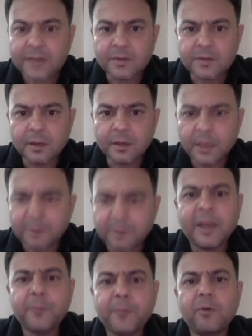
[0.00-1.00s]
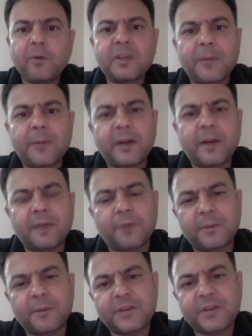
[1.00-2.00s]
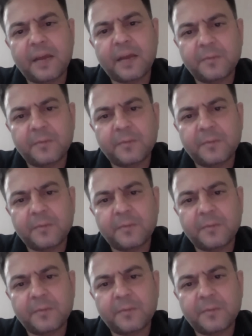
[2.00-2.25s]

Yes, even Manipur was separated from Assam.